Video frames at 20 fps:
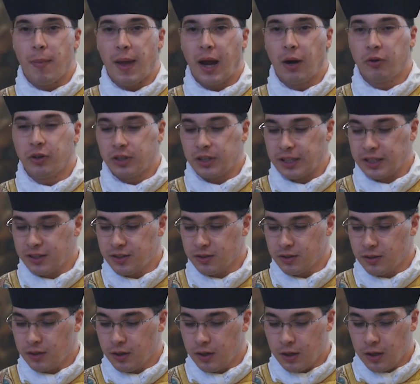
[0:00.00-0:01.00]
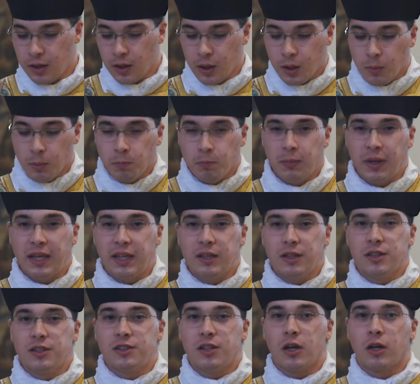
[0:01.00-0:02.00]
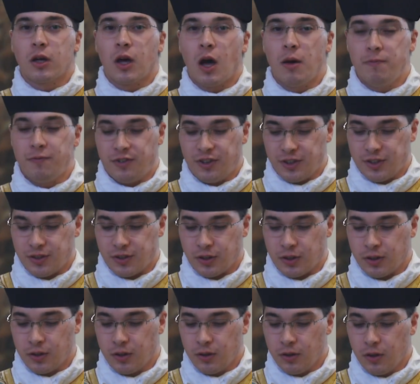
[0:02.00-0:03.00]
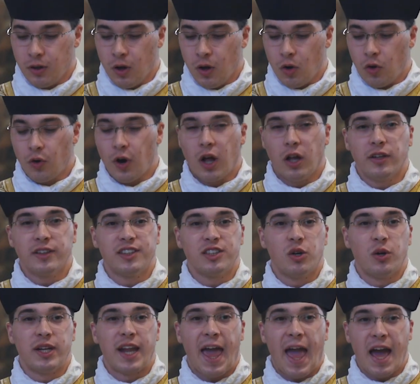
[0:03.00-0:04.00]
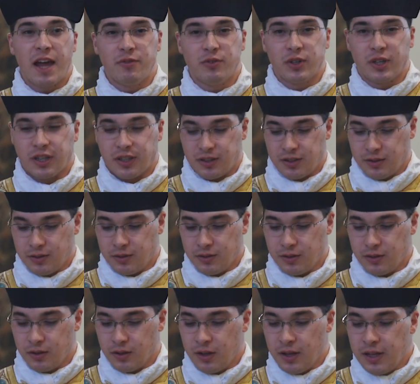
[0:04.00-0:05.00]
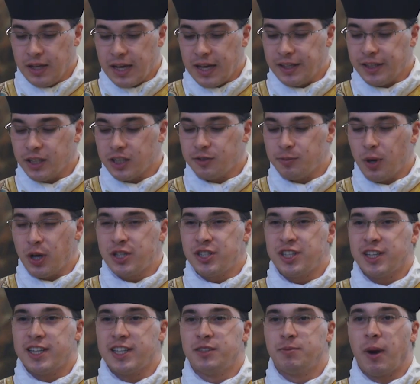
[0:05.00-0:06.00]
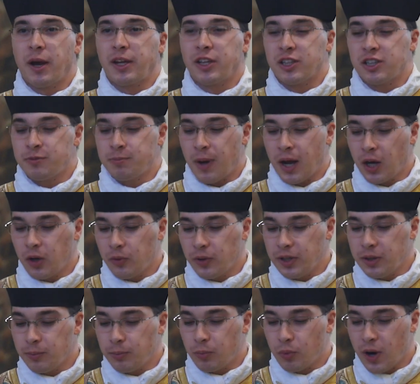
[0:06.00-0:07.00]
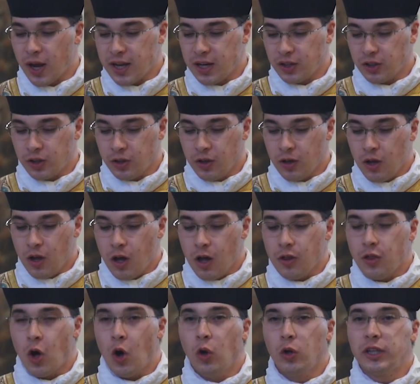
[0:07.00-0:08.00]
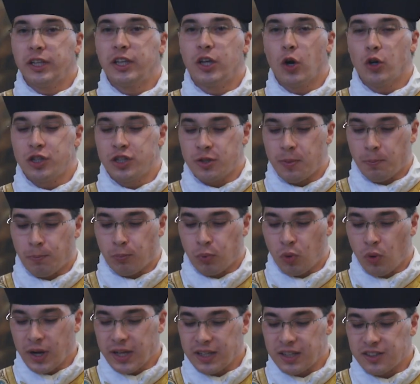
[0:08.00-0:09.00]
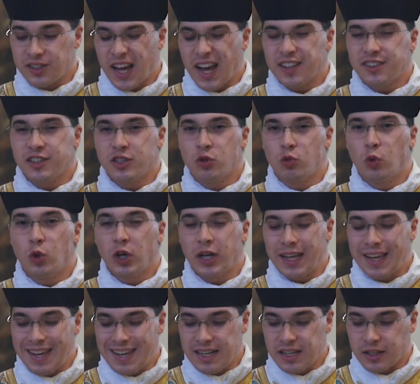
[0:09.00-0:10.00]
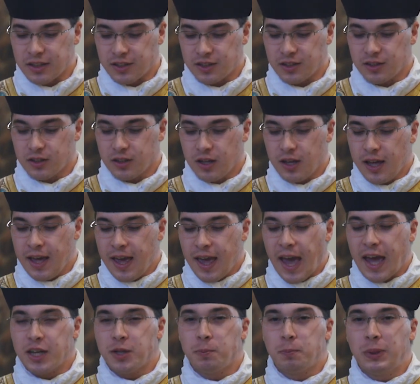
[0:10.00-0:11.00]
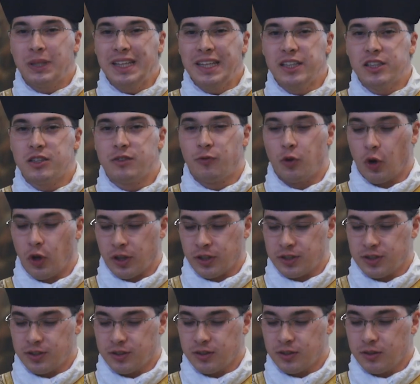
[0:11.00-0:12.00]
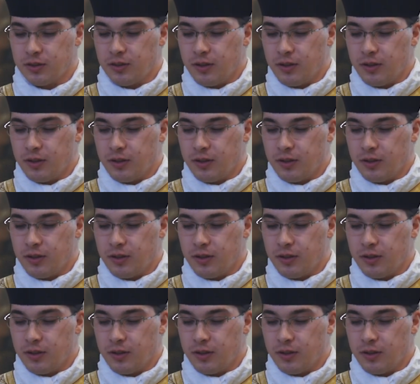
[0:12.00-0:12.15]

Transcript: Paraclete means a comforter or also an advocate, inasmuch as by inspiring prayer, the Holy Ghost prays as it were in us and pleads for us